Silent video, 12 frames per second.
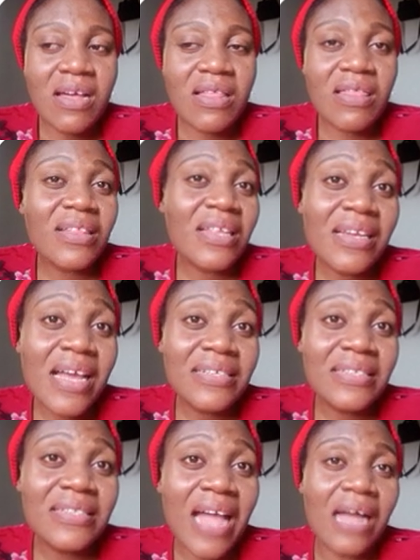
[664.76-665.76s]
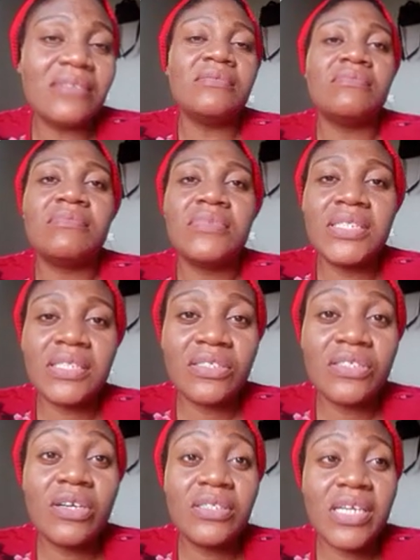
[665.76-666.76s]
nothing less than
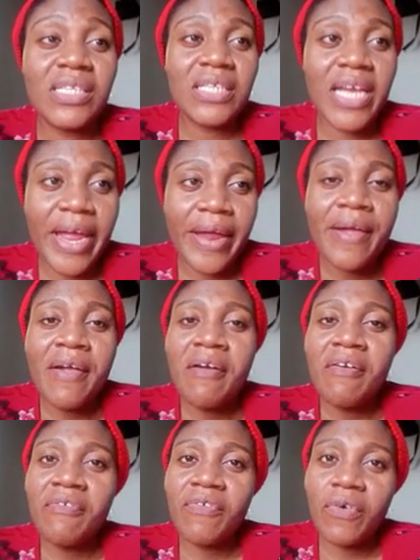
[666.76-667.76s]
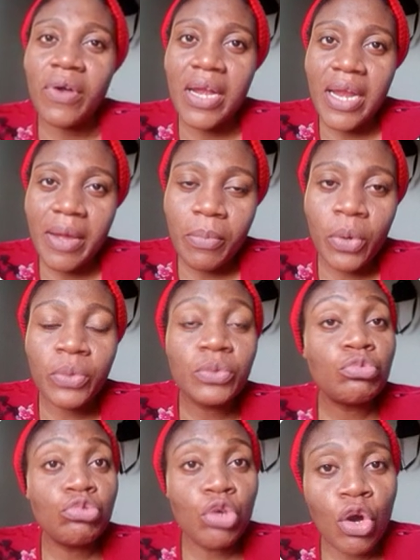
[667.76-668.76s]
600k for labor.
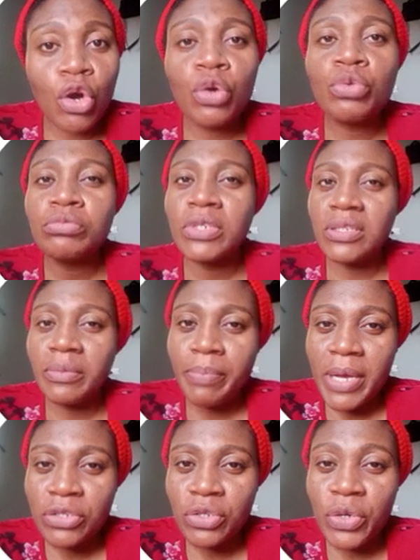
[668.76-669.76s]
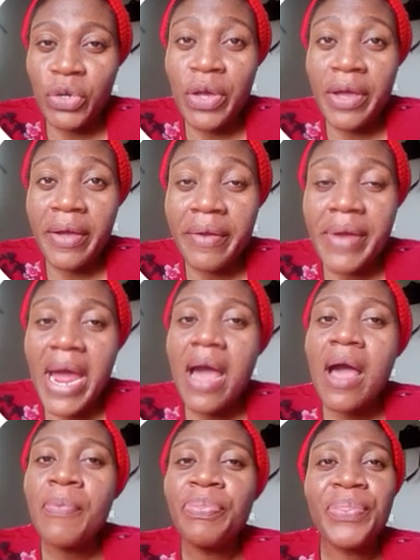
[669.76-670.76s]
Though it depends on your
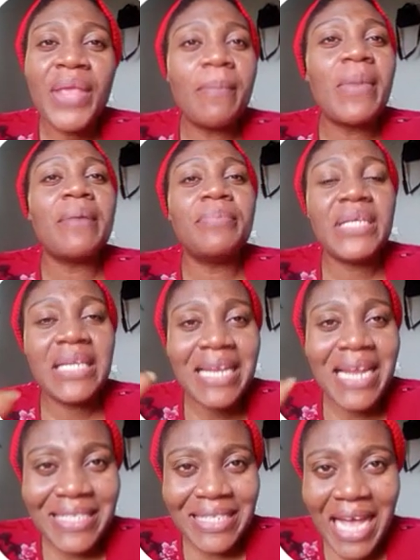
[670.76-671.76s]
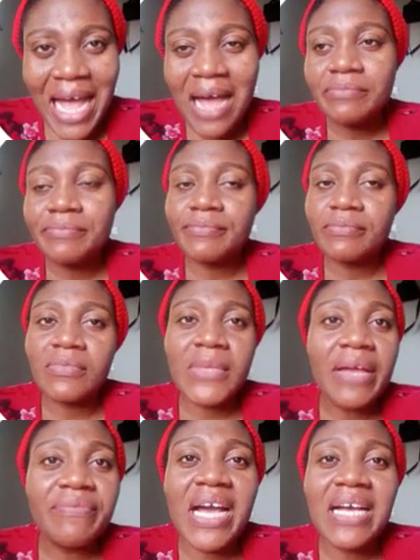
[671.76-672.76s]
area, it might be lesser
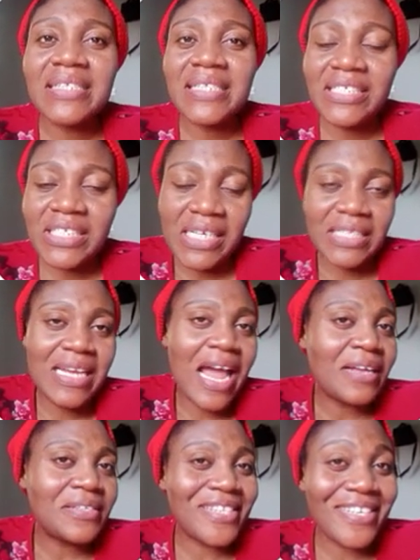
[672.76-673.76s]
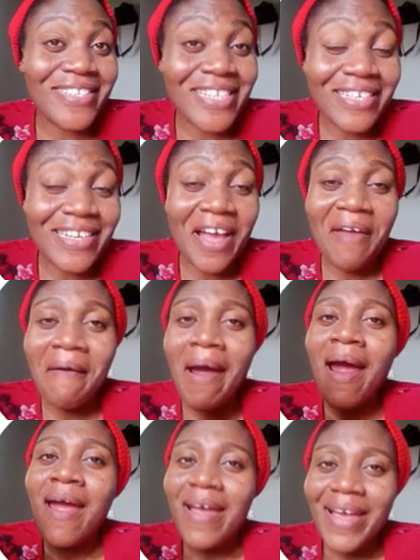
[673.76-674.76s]
if they are still charging like 60 naira,
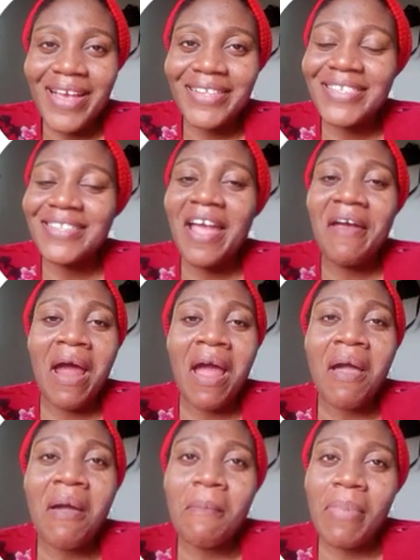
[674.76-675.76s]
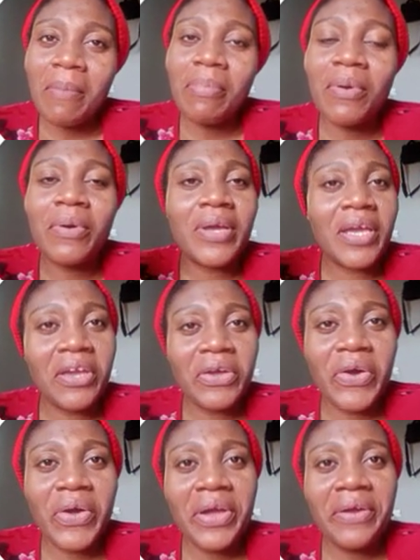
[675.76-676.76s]
80 naira per block in
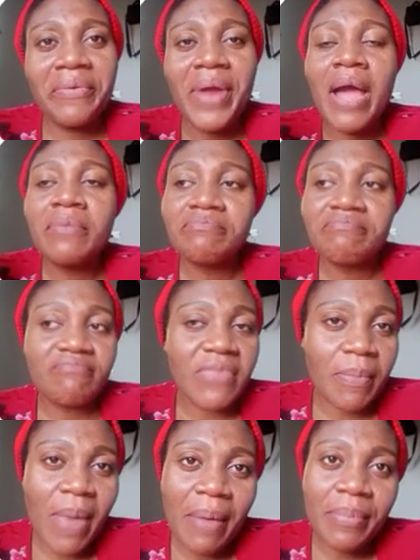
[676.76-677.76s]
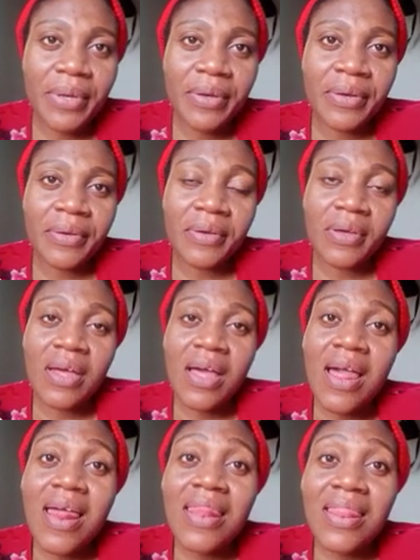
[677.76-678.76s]
your area. It might be
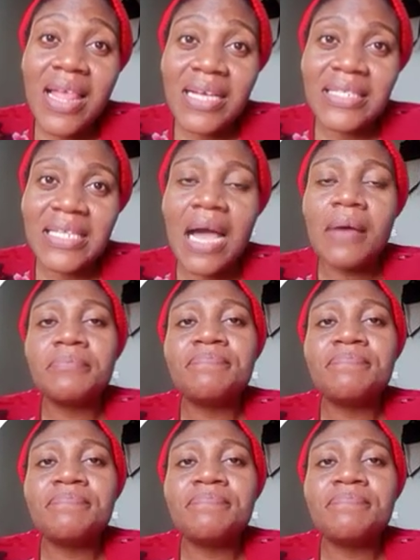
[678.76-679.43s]
lesser.